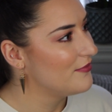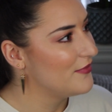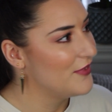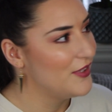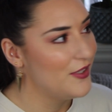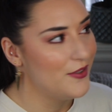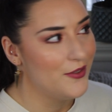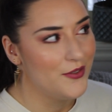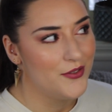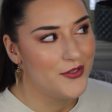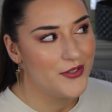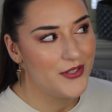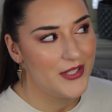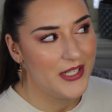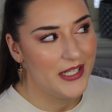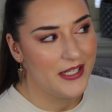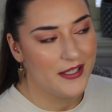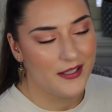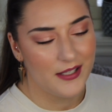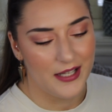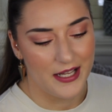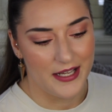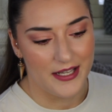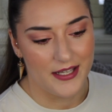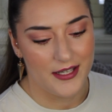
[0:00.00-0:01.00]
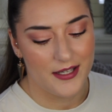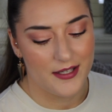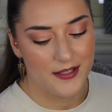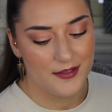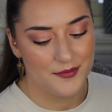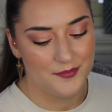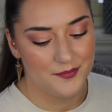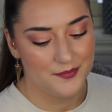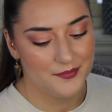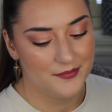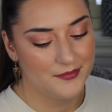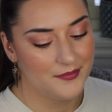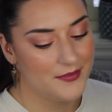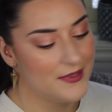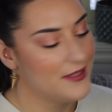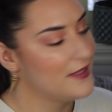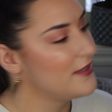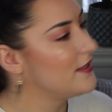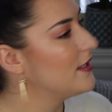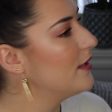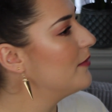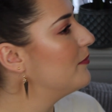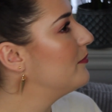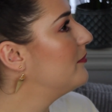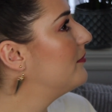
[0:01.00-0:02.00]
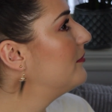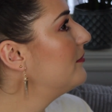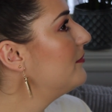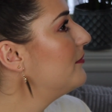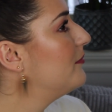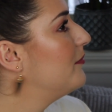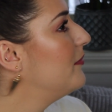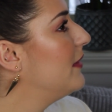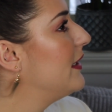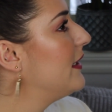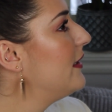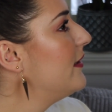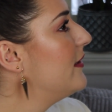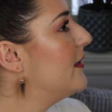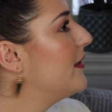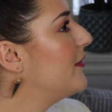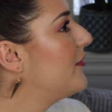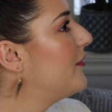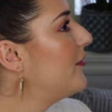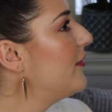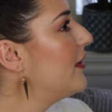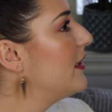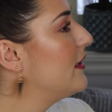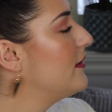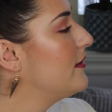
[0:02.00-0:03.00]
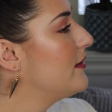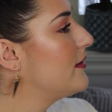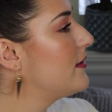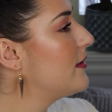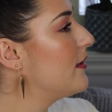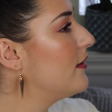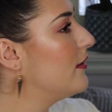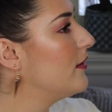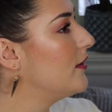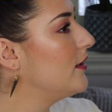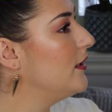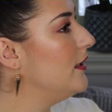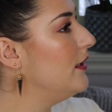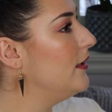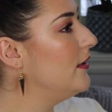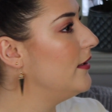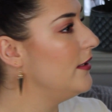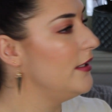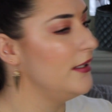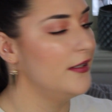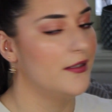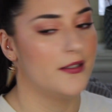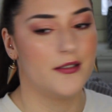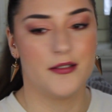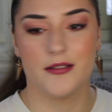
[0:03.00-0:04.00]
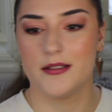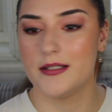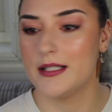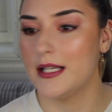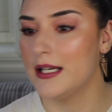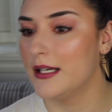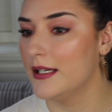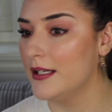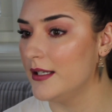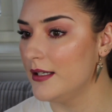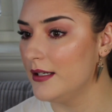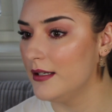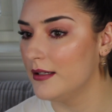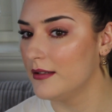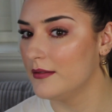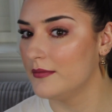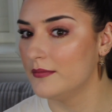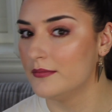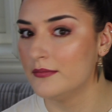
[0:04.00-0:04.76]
Do you see like some big difference on either side?